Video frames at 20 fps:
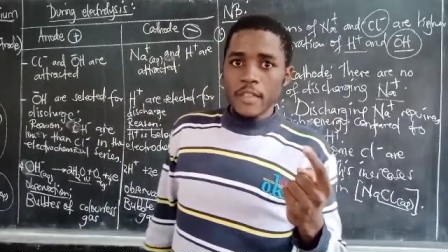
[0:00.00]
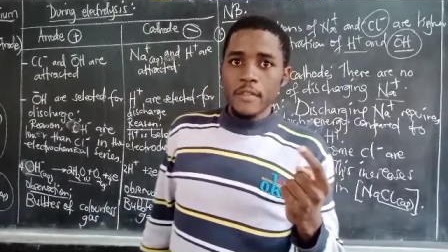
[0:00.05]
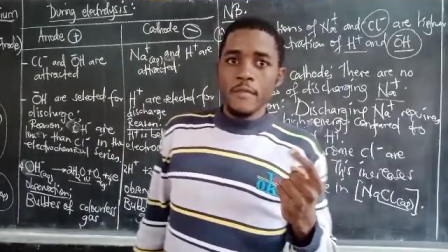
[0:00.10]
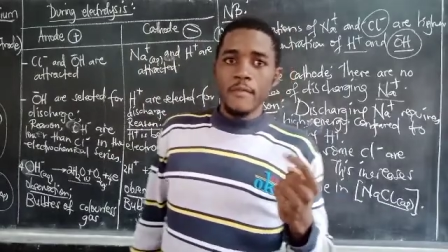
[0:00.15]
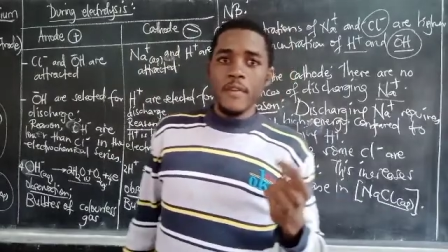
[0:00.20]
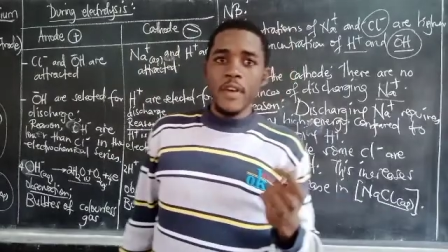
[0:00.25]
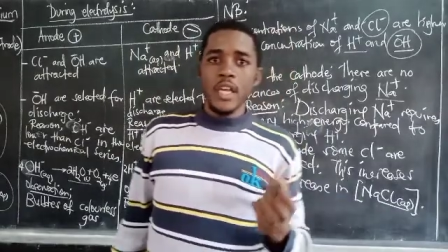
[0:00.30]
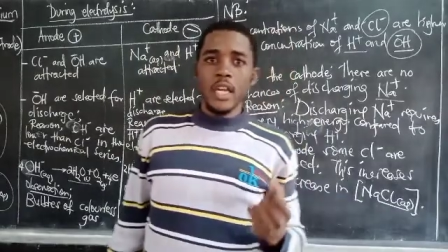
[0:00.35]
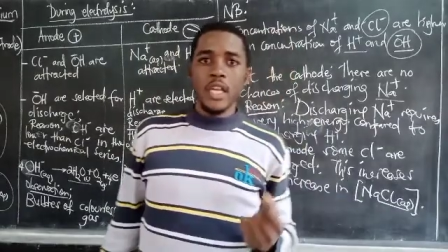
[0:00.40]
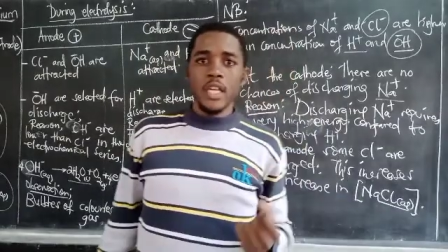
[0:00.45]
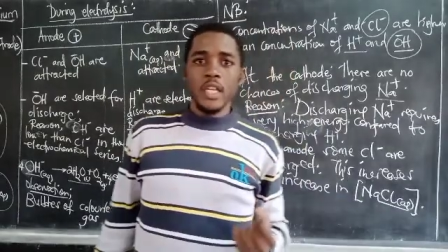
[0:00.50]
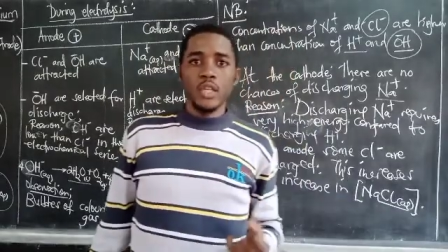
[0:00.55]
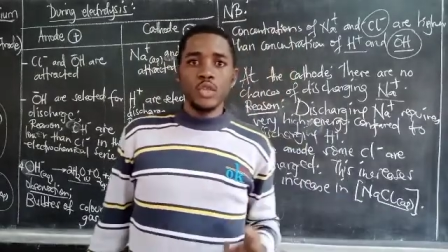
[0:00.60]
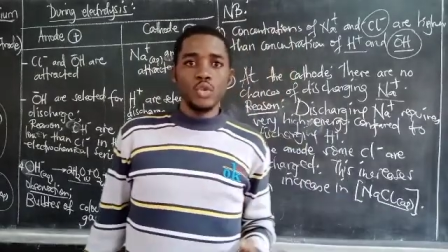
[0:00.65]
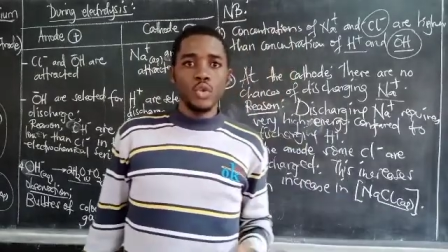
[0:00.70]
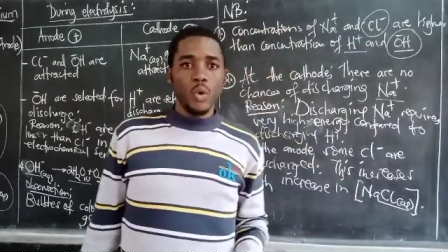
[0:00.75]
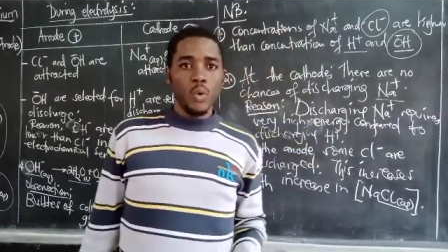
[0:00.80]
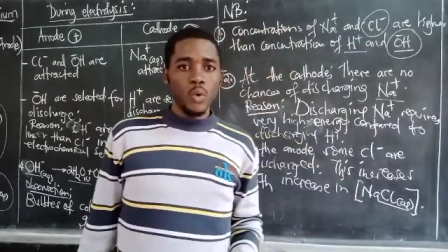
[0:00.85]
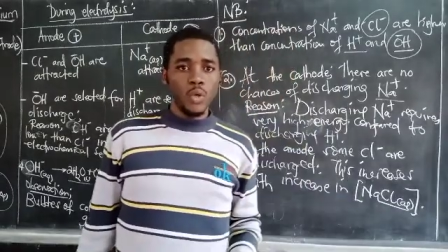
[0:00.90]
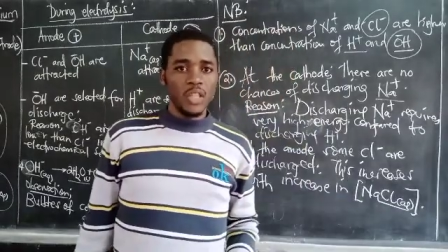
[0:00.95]
very
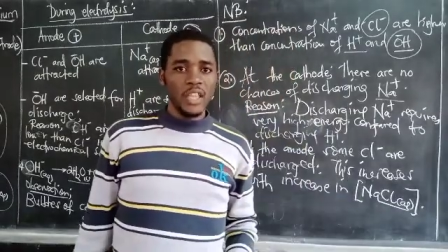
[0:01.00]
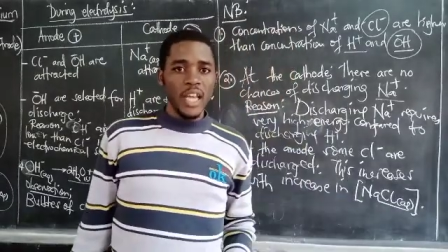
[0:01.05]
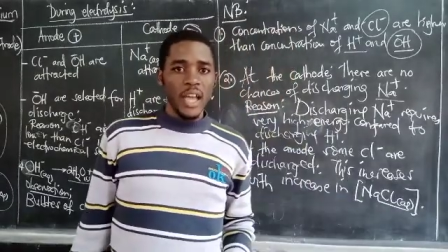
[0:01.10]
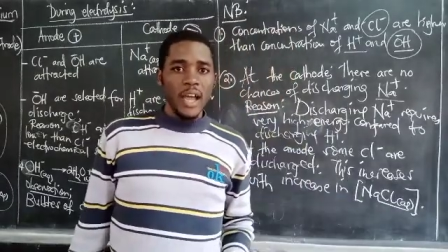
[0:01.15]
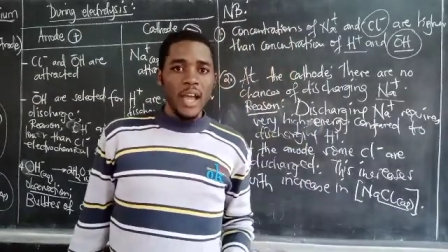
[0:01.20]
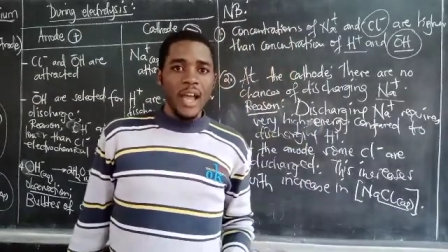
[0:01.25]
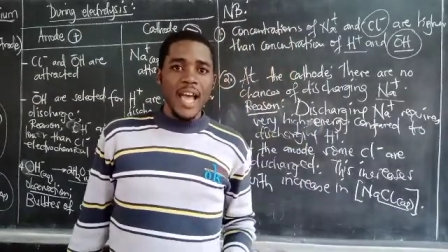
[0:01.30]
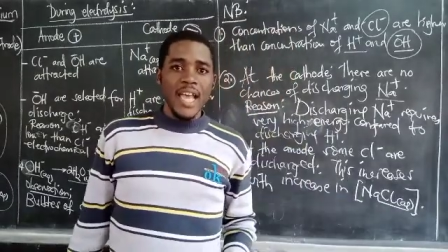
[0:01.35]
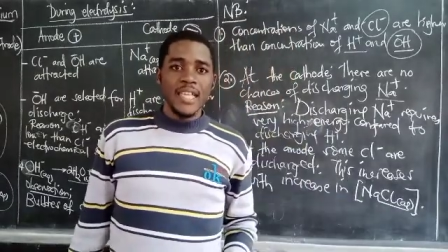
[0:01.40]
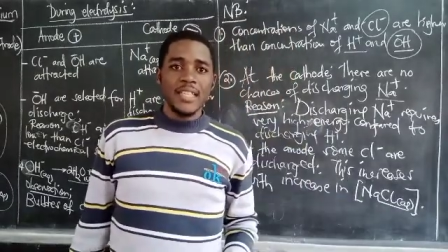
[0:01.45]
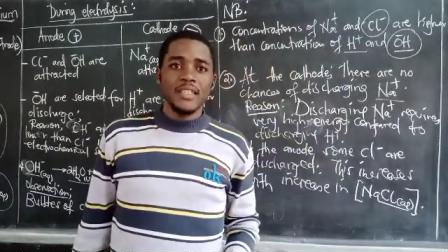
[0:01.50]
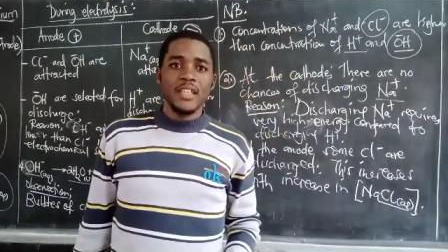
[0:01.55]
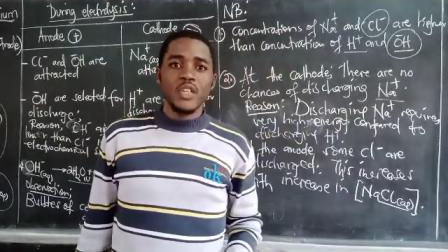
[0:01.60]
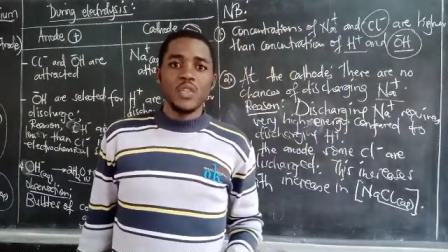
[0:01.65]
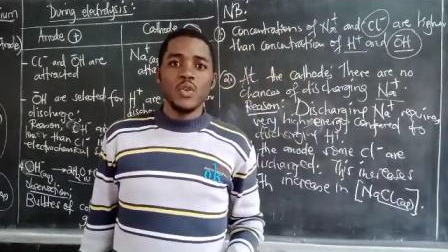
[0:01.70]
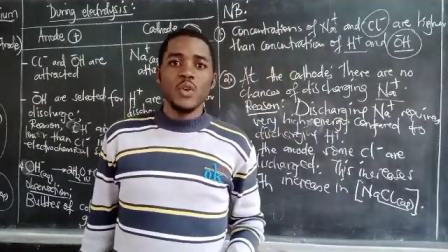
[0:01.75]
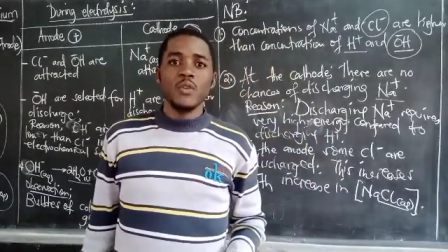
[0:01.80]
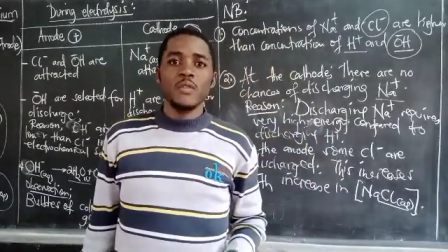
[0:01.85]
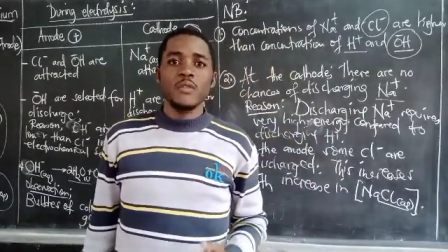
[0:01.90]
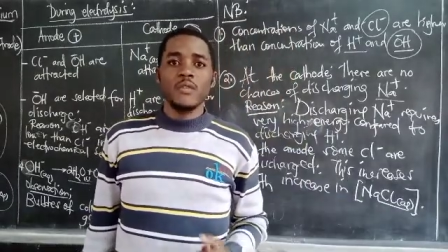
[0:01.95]
little water as the
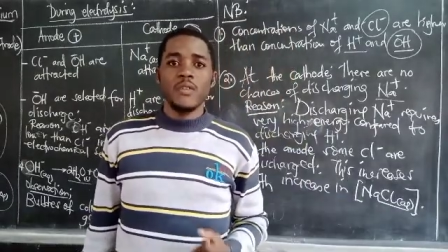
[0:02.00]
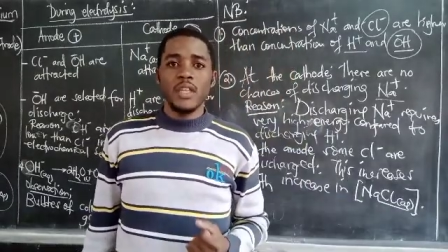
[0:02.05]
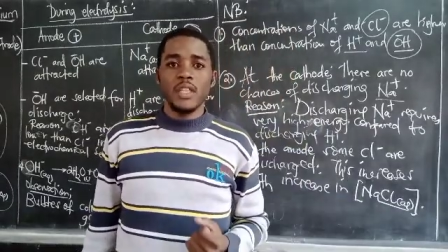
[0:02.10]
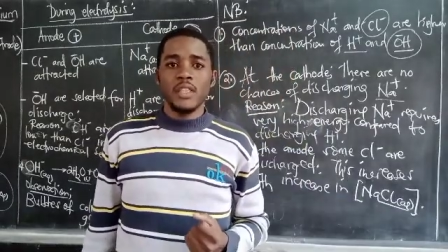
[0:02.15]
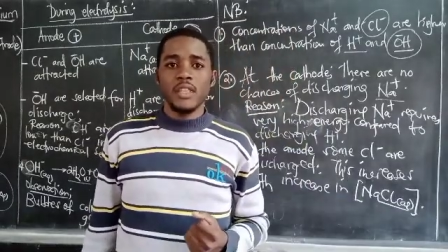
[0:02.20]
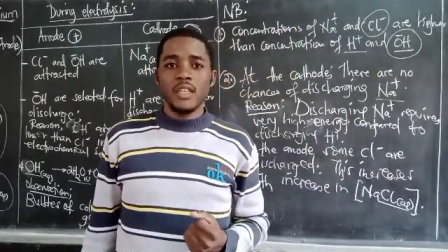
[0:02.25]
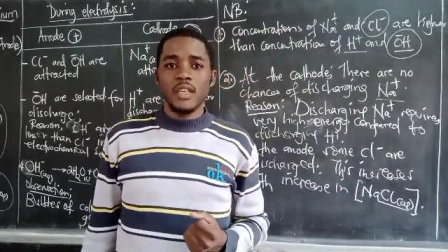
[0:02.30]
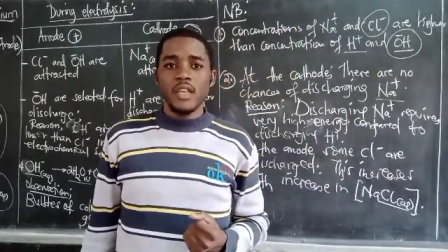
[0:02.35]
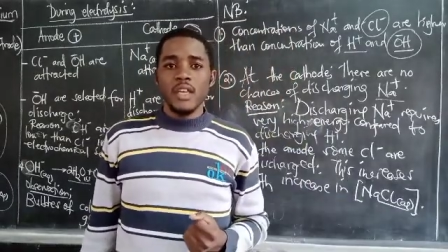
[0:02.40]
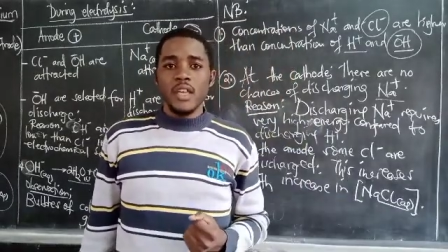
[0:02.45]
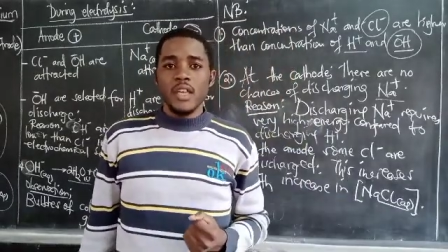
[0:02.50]
solvent.